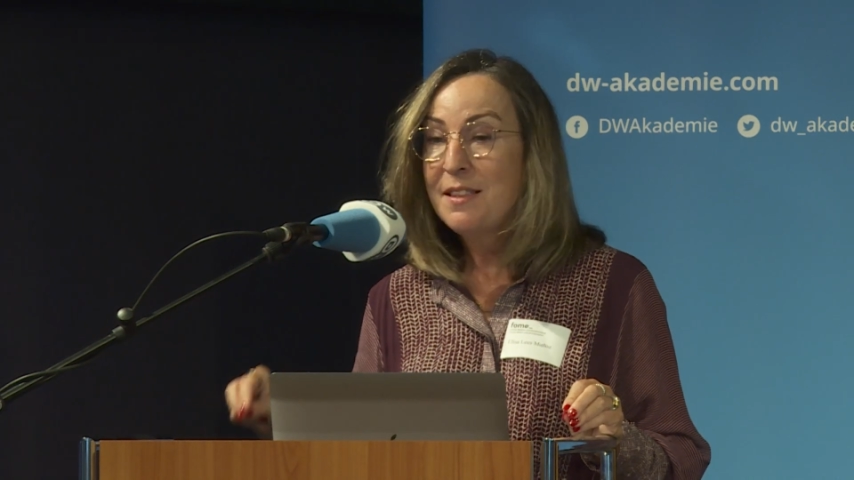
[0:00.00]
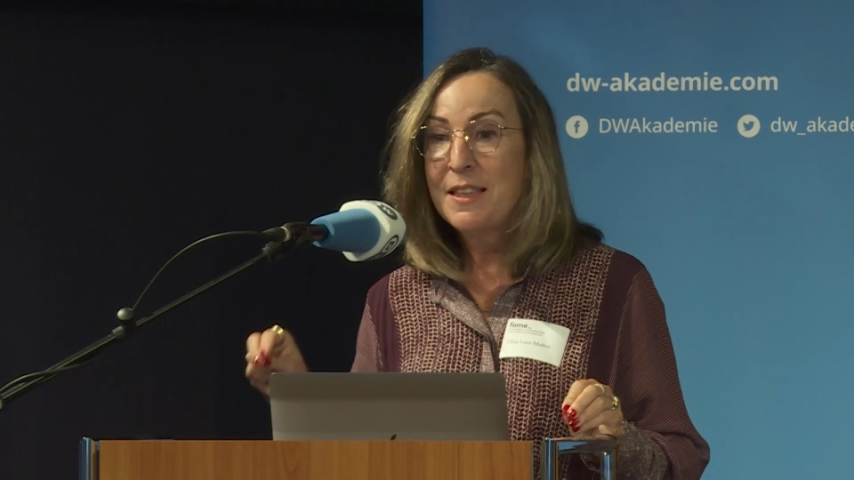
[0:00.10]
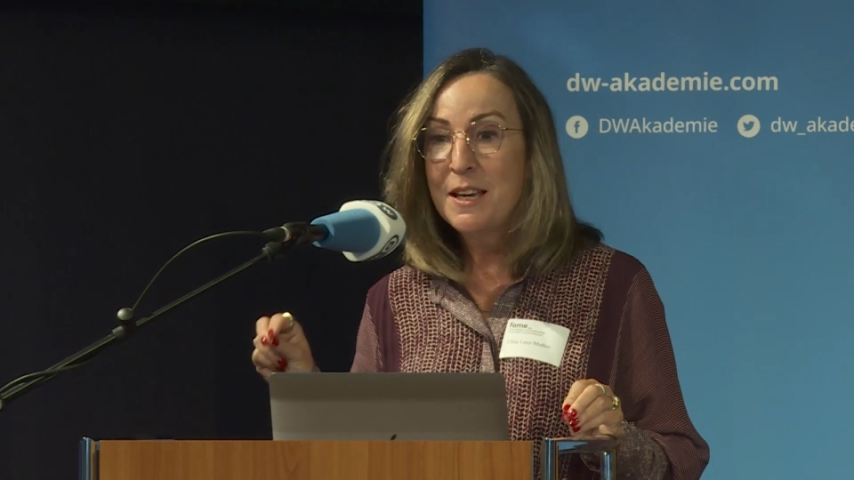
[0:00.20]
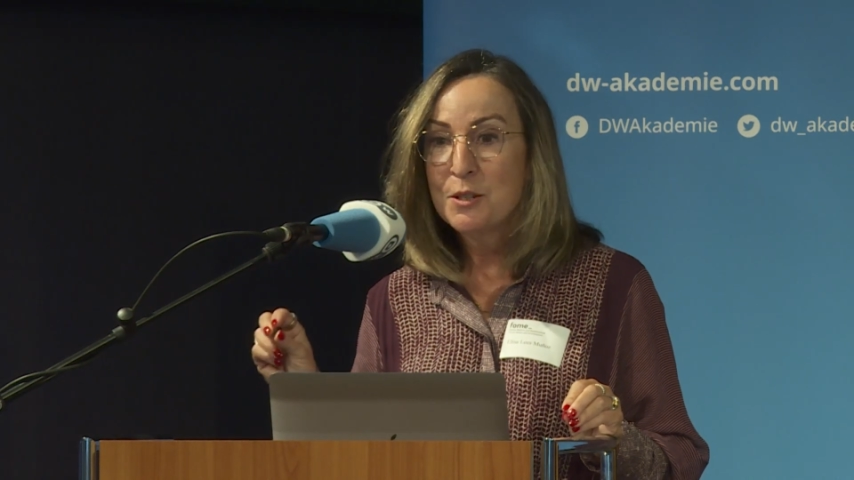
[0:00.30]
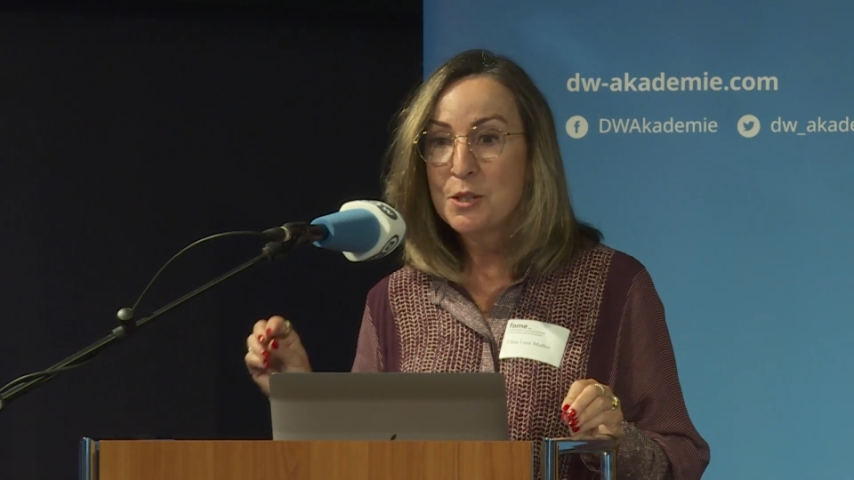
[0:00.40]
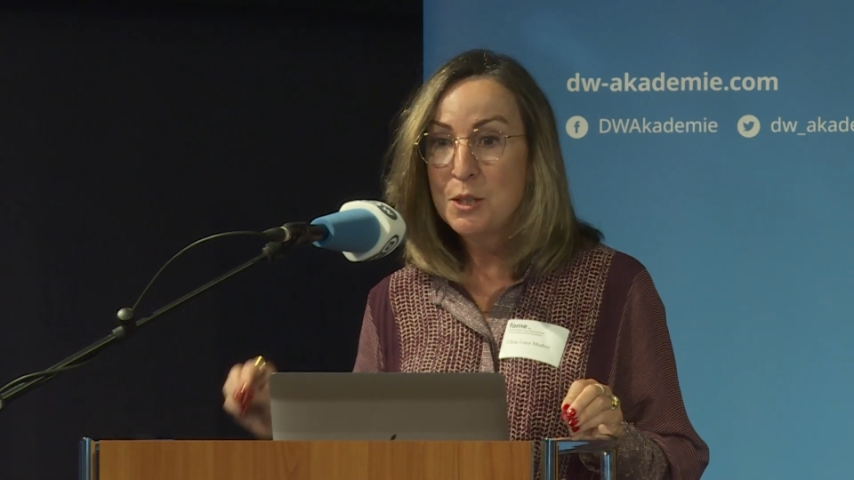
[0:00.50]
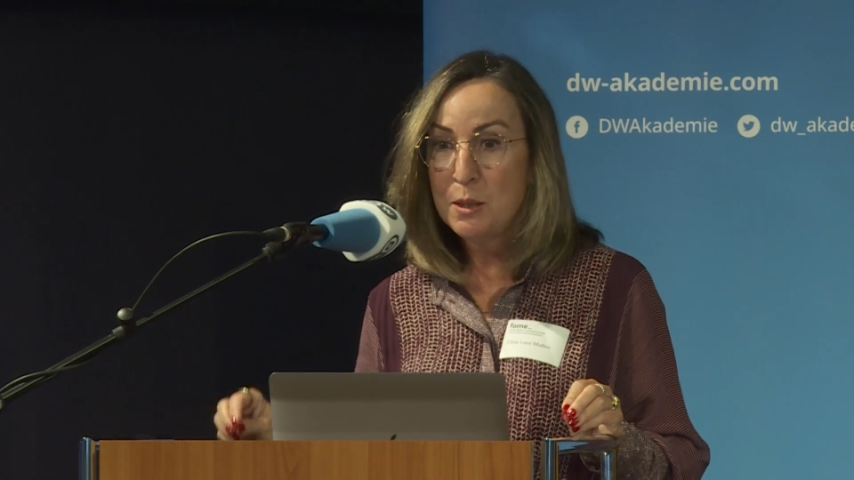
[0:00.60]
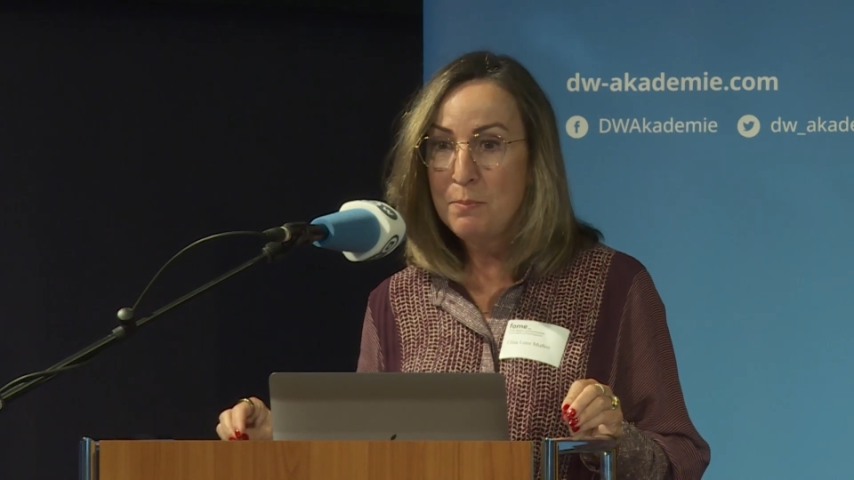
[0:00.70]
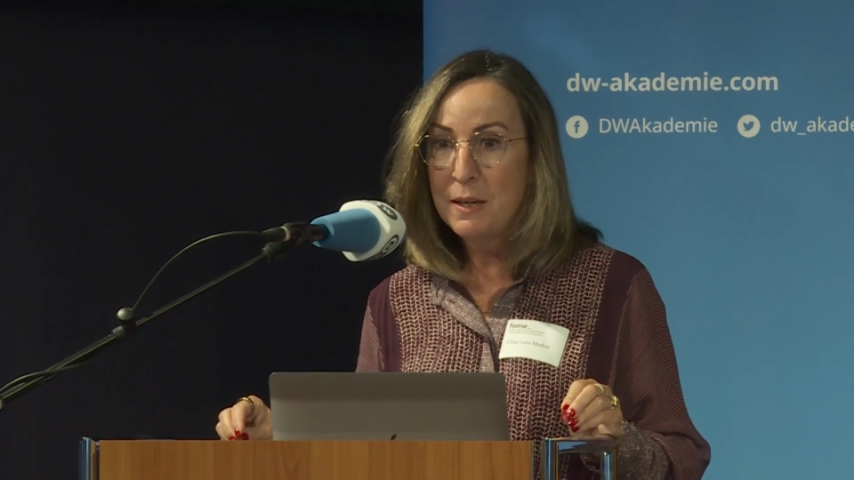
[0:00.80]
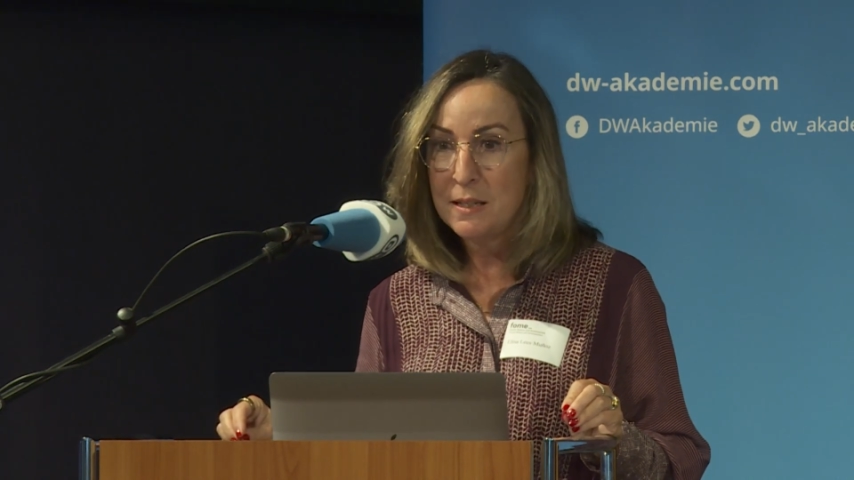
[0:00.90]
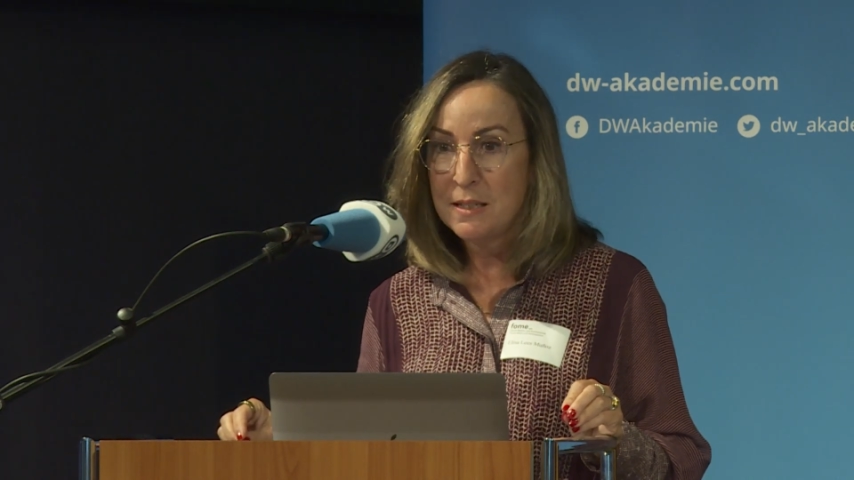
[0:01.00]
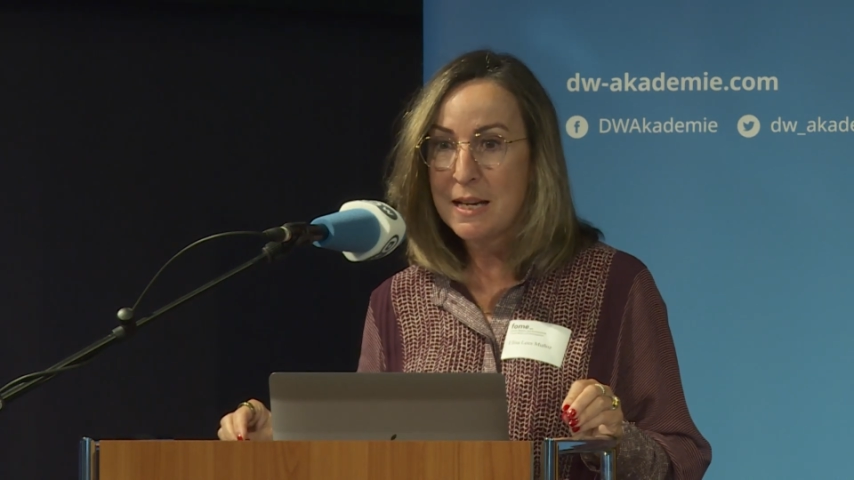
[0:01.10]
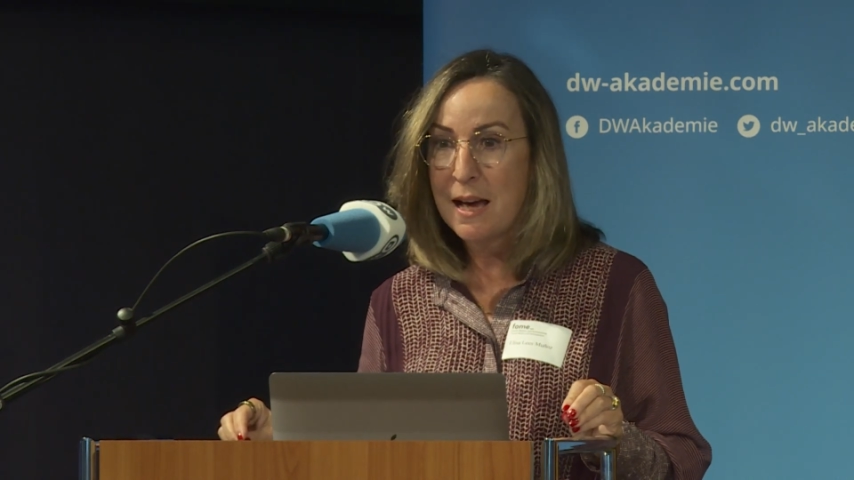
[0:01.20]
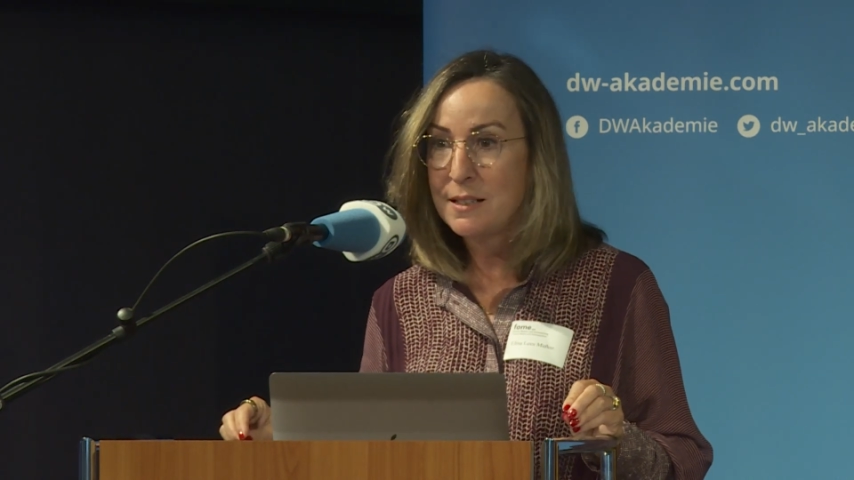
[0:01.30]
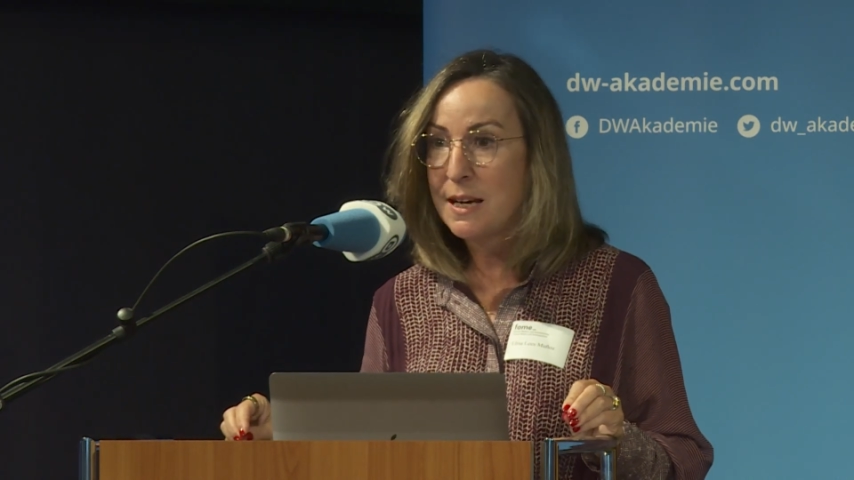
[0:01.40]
They are still being attacked